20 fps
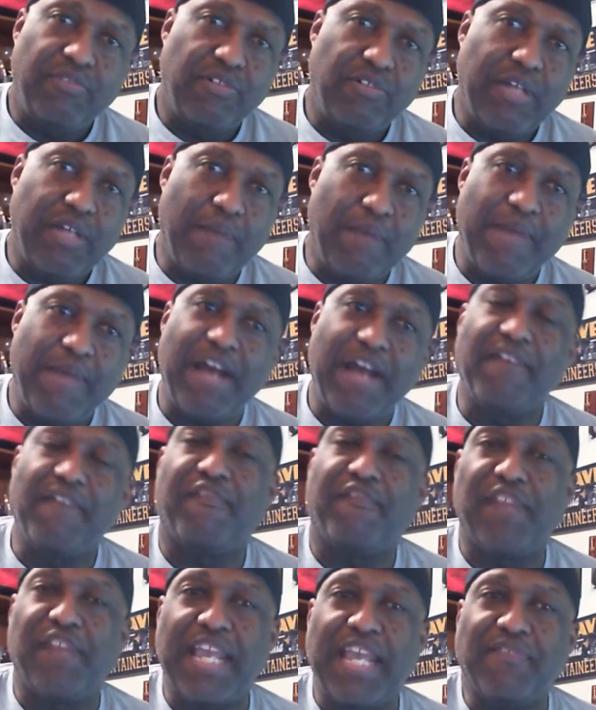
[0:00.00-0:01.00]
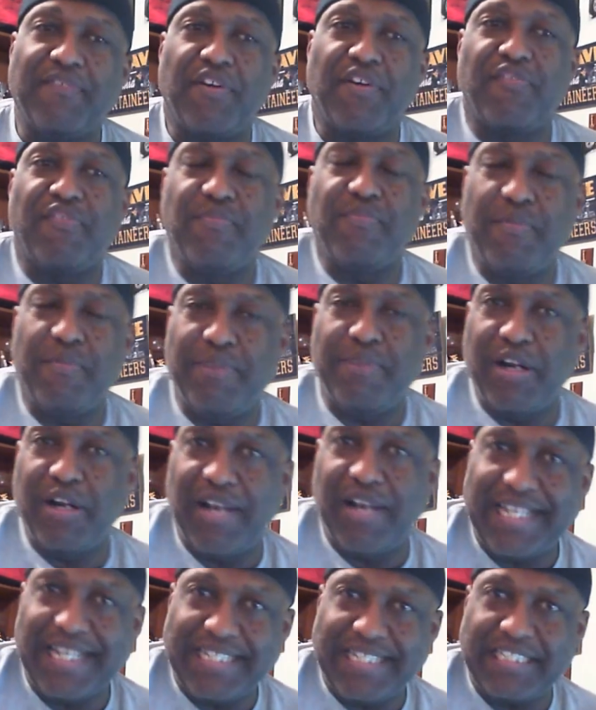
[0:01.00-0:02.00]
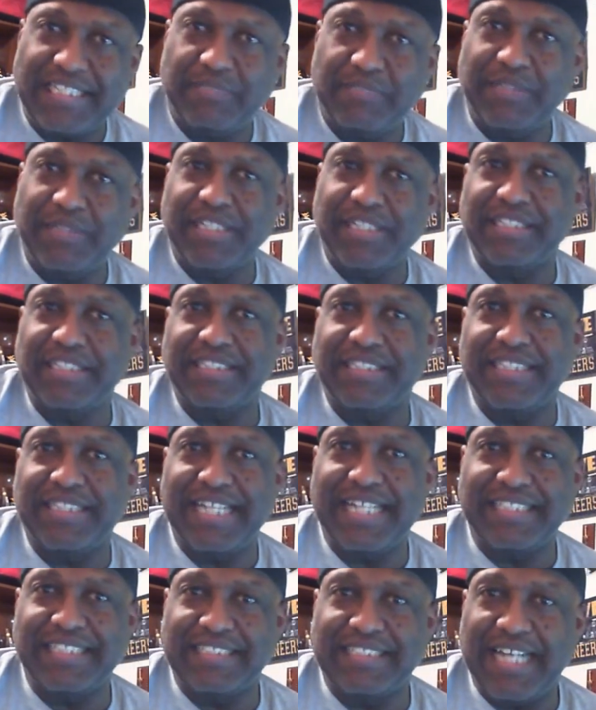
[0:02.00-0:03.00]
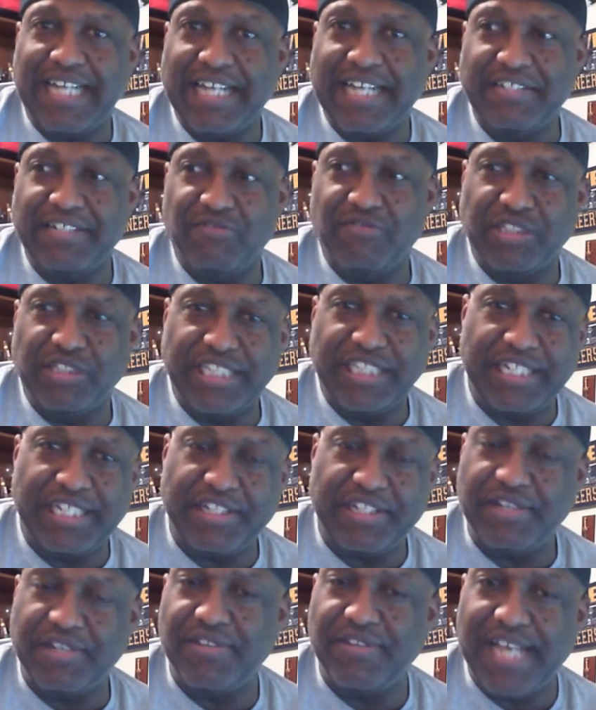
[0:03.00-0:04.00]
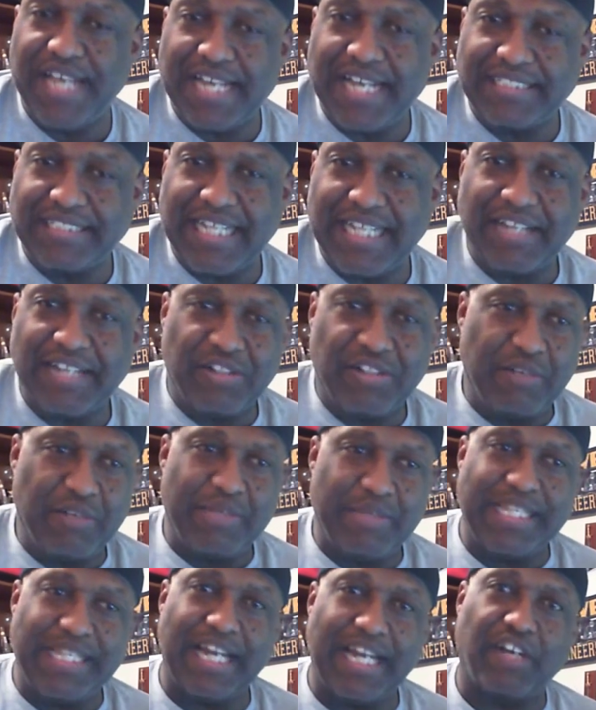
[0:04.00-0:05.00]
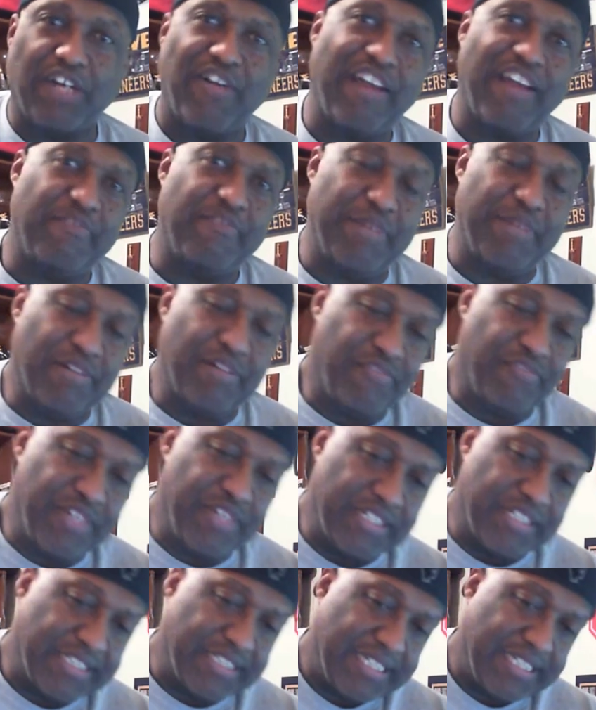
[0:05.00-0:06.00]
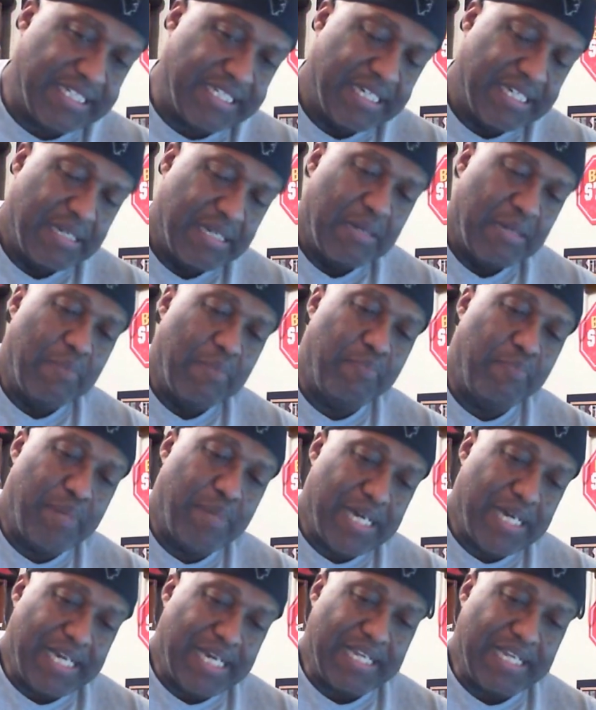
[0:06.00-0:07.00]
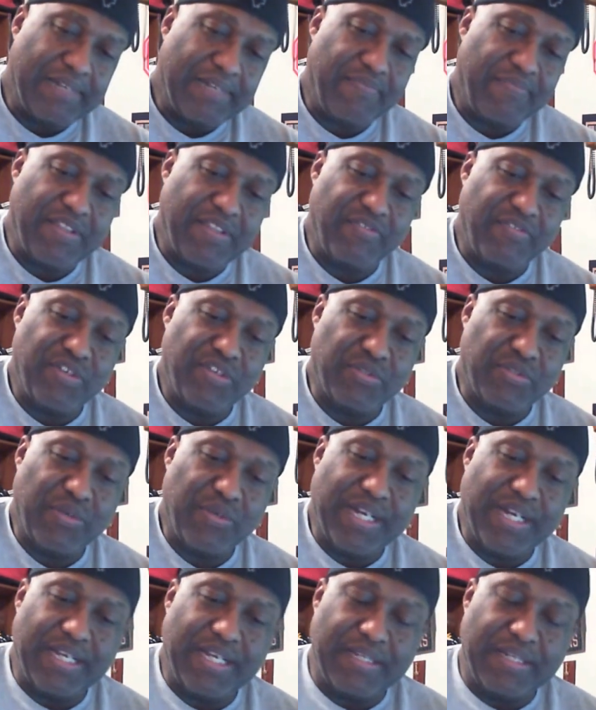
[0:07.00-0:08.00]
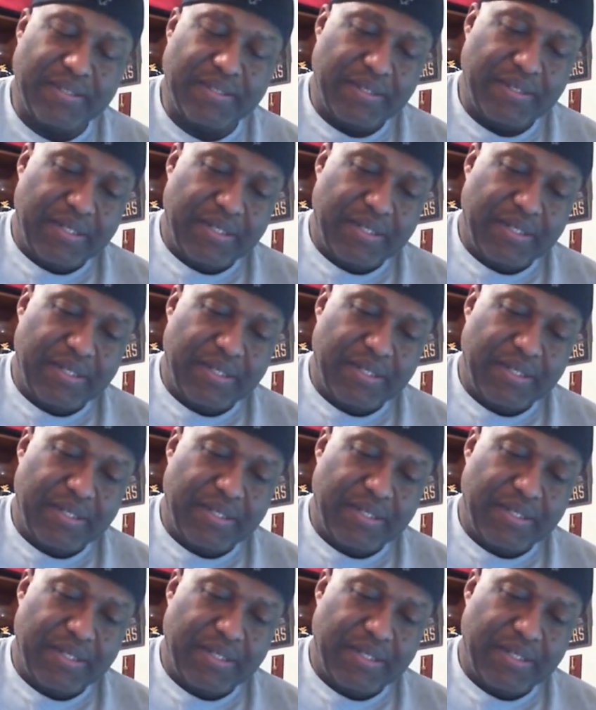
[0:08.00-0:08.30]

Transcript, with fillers: amount of flavor from a beer like this because it's not designed to really do that. It's not going to be that craft beer feeling. But if you just want to